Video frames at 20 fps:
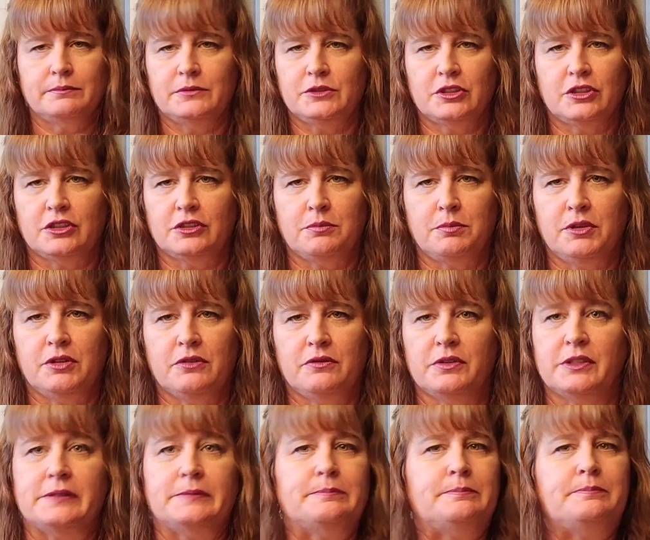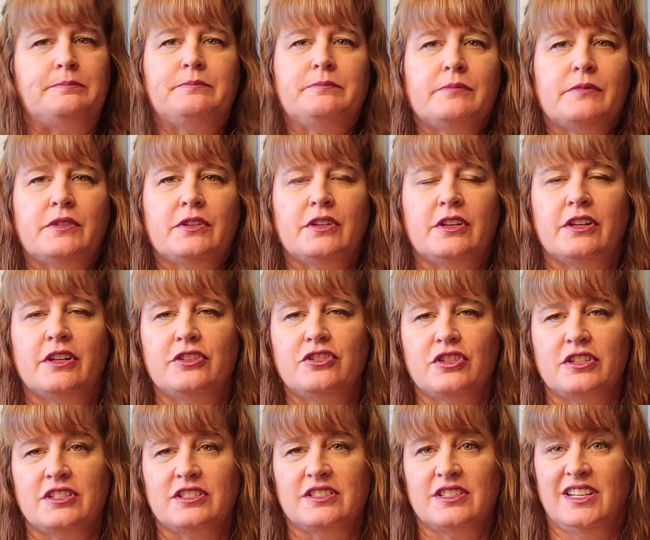It's cooked beautifully,
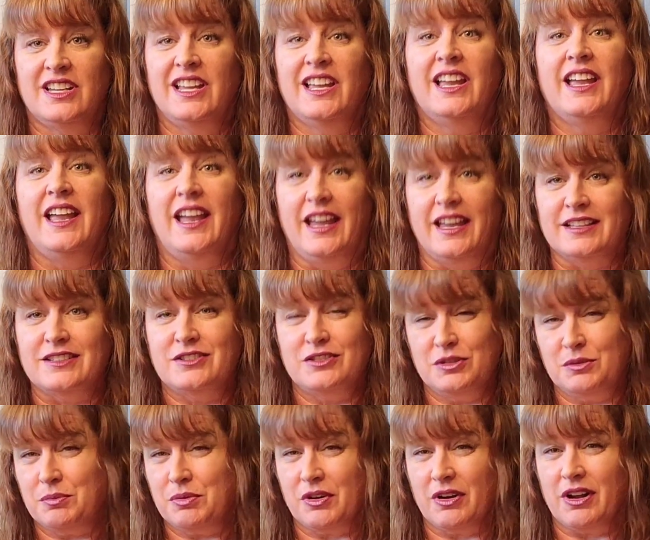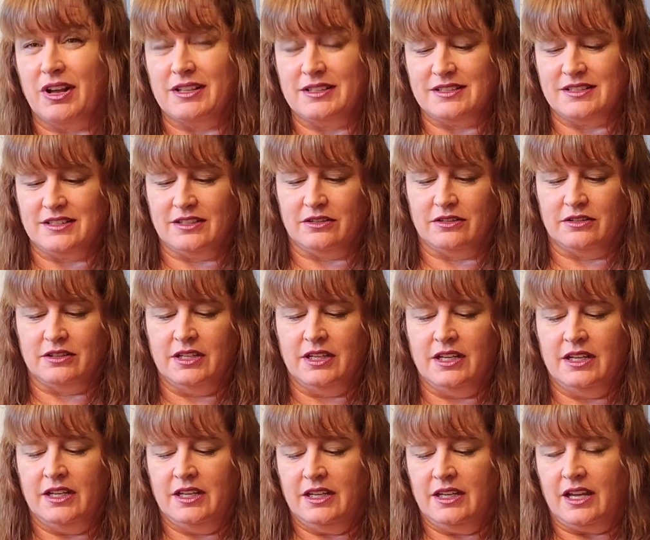delicious, and super hot still.
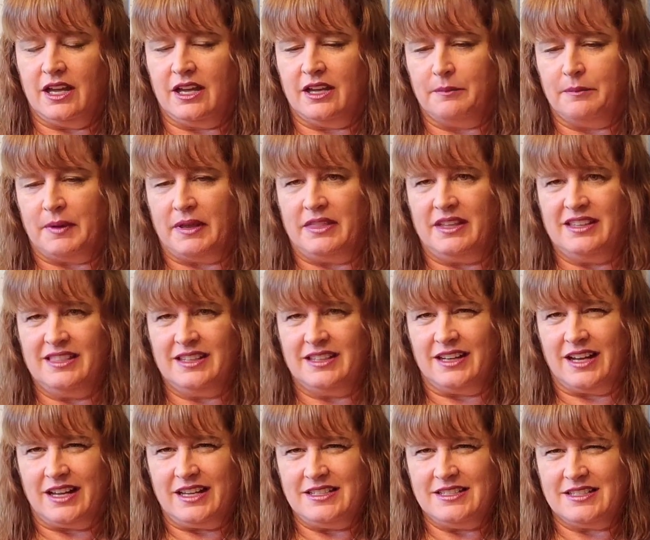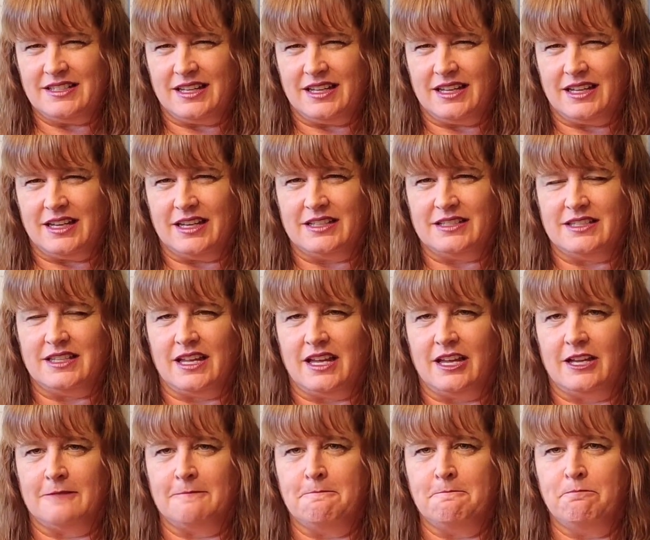I think the nice thing is
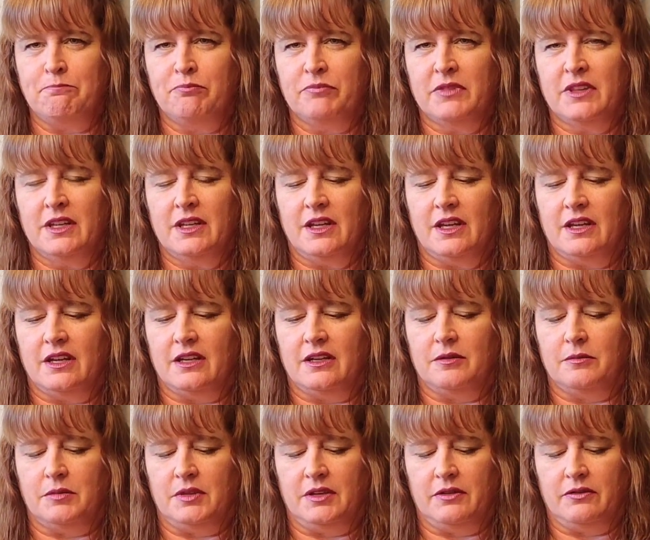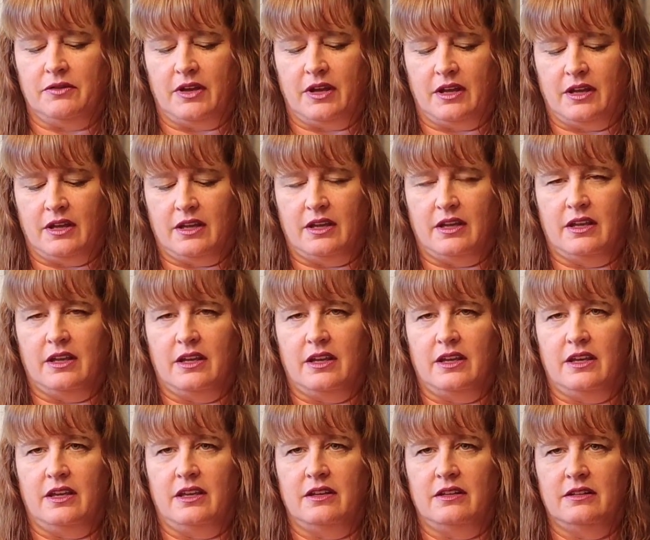that if
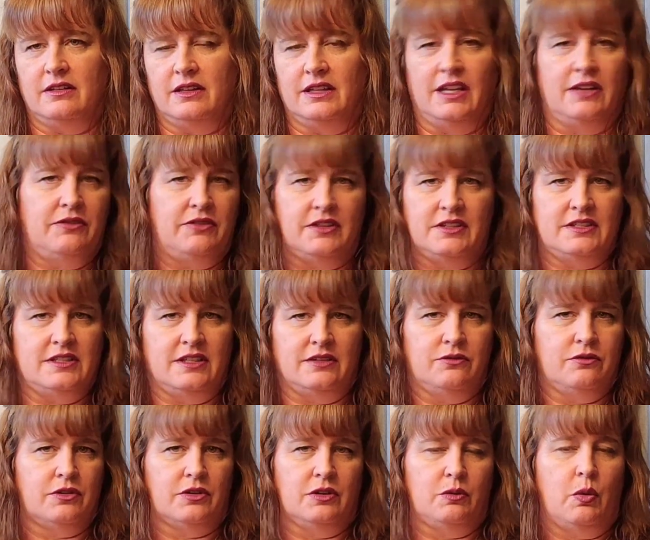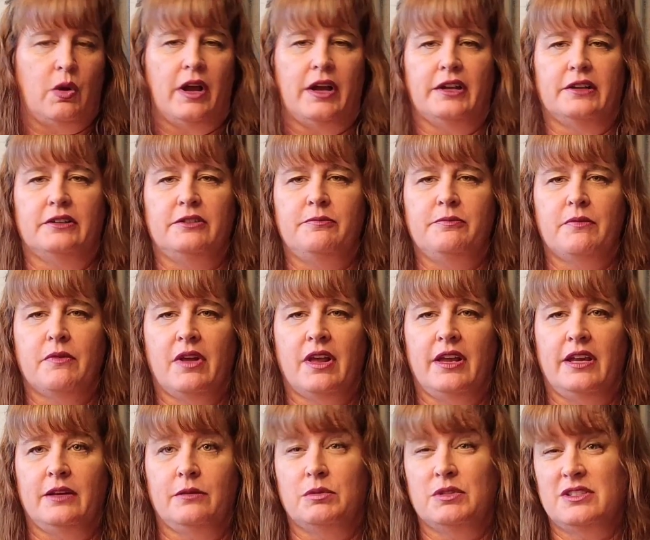I left this sit for a while,
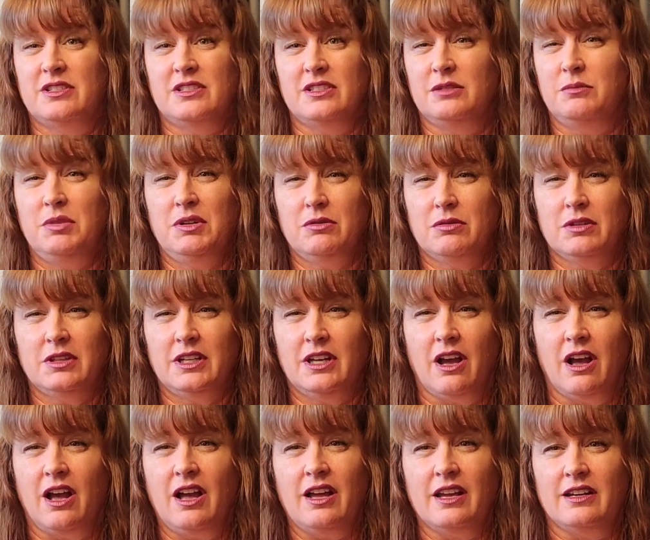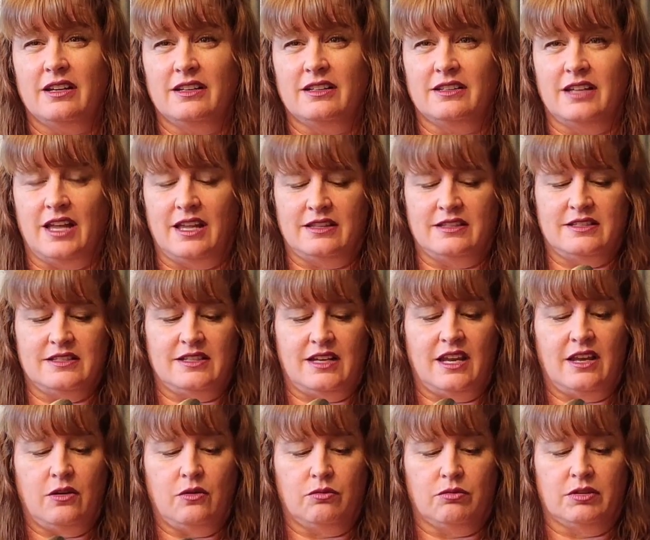it would still be really hot and
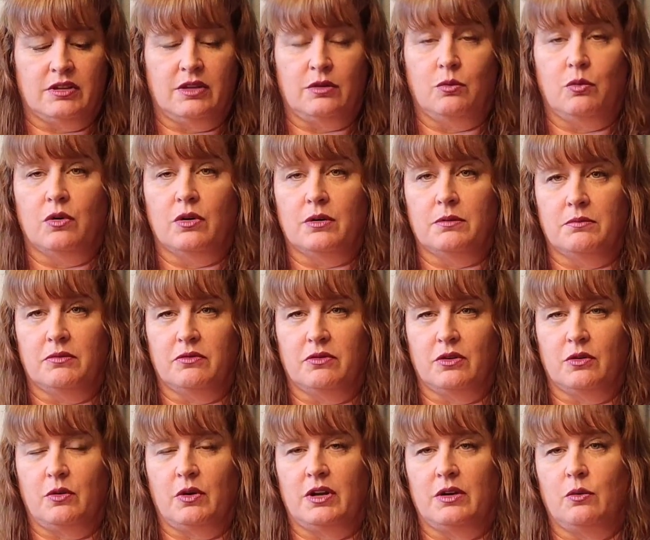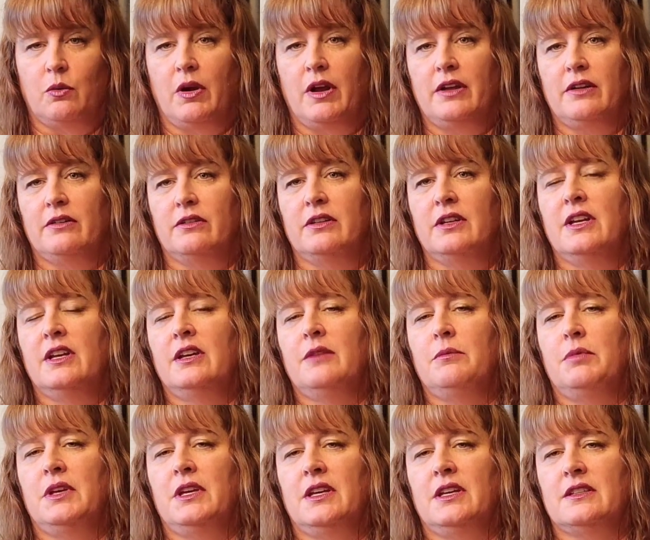stay really warm for quite a while
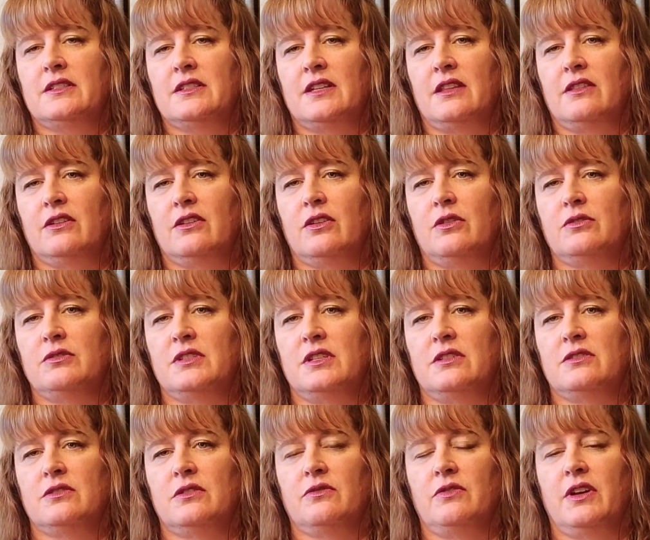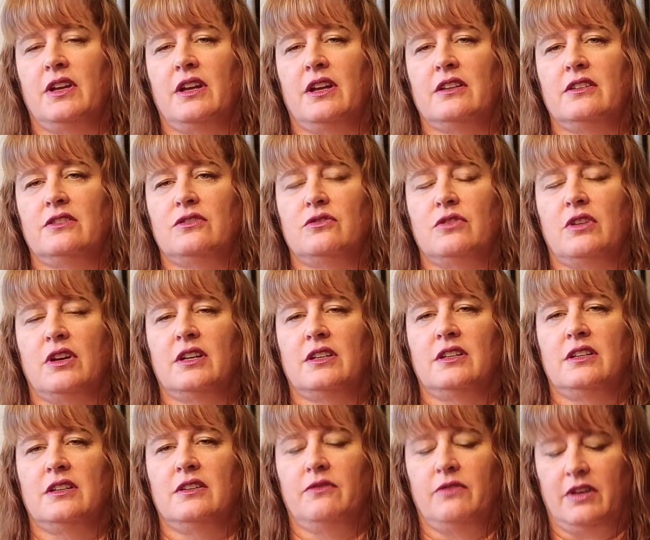being inside the cozy. So if I got
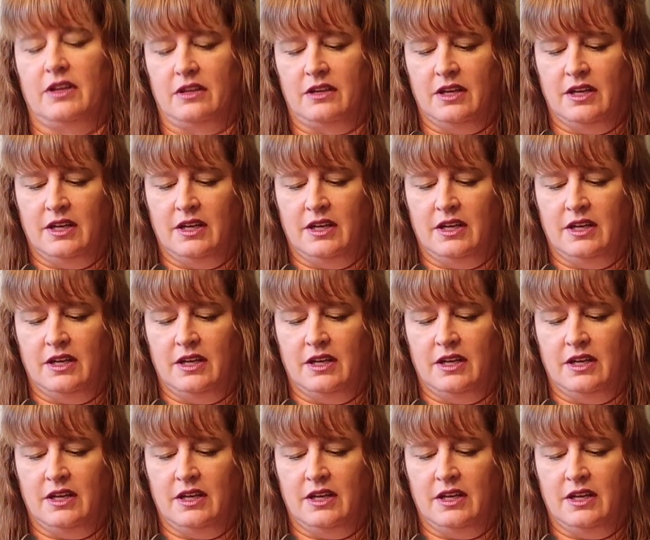distracted, if I